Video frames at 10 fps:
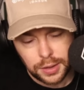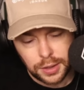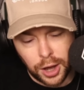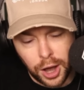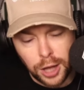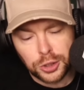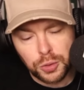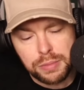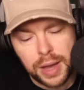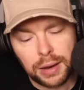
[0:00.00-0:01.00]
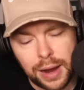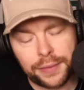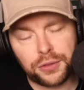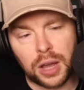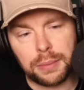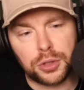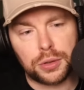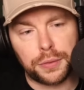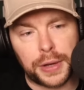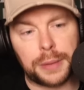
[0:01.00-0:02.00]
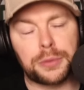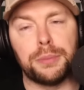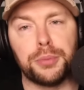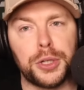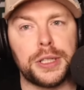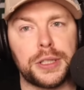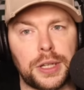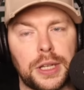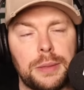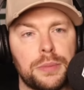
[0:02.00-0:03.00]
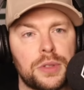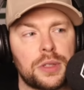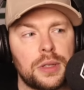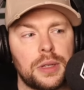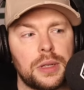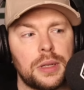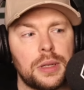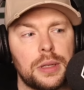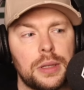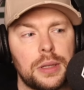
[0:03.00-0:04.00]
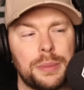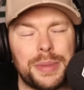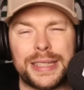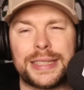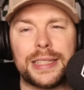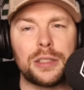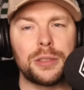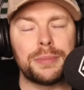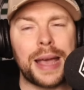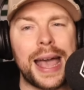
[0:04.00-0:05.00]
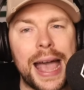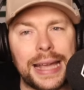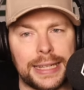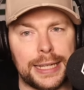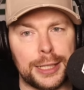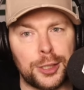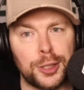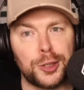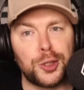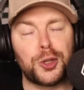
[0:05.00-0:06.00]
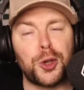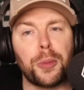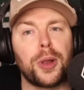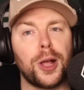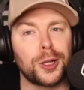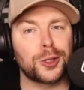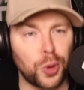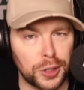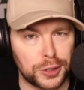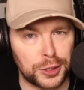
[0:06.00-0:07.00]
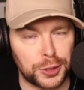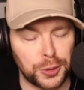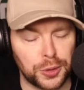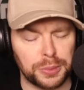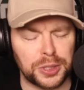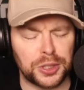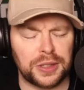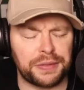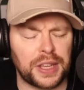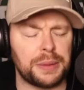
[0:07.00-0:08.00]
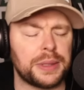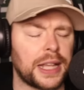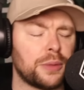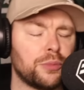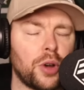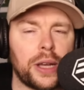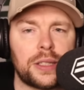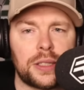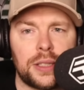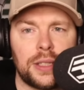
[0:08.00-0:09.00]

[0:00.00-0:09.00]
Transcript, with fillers: Arsenal in my lifetime developed some brilliant teams. But they seldom added top-class quality to them. And they've done it with Declan Rice.